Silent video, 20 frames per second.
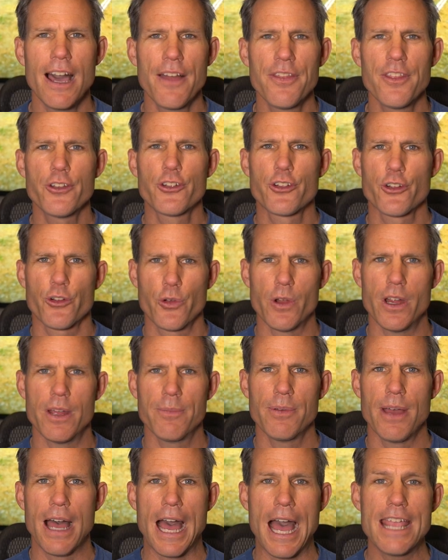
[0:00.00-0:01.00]
on the
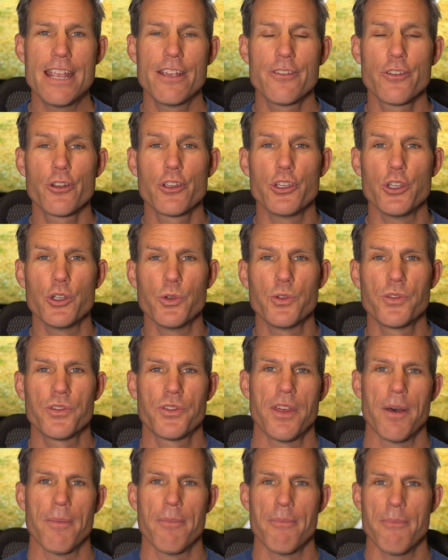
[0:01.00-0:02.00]
trip, I either use
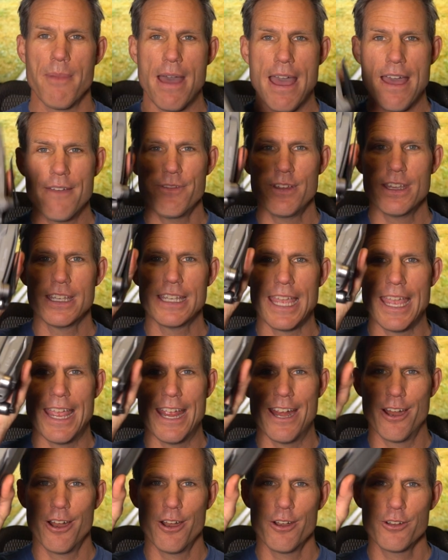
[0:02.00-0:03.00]
the Mavic
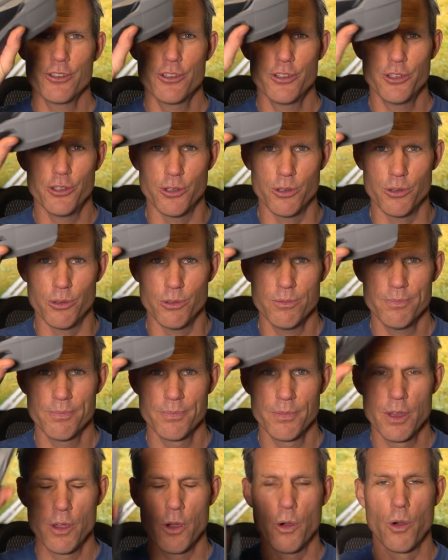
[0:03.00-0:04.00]
Air two
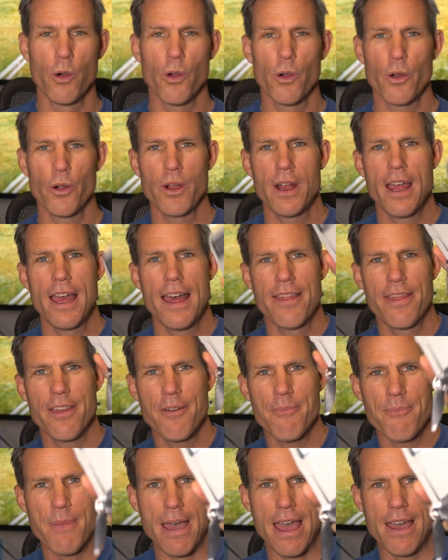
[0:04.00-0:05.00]
or
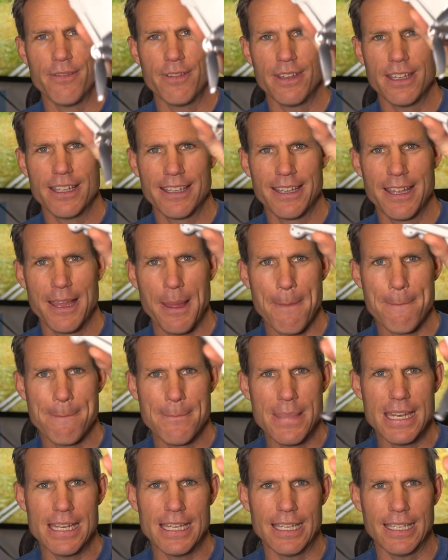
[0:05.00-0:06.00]
the Mavic
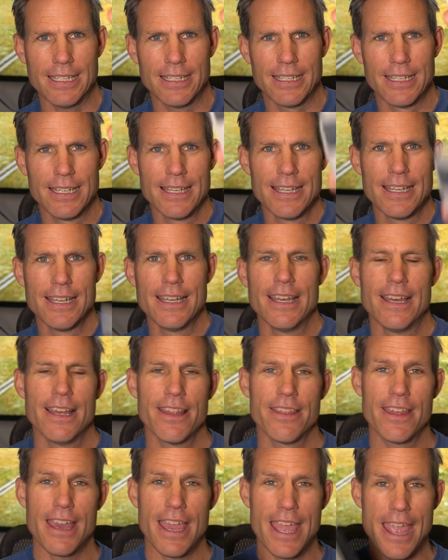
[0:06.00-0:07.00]
Mini.
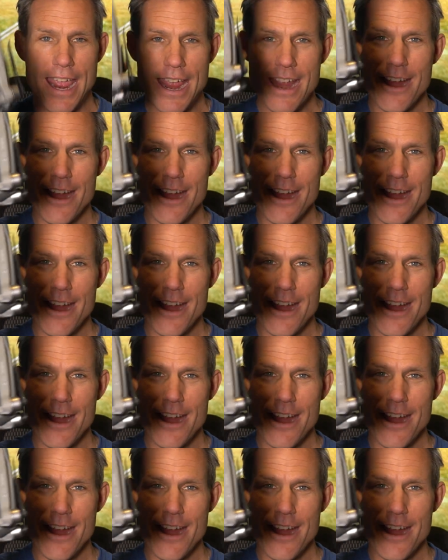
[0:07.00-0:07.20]
The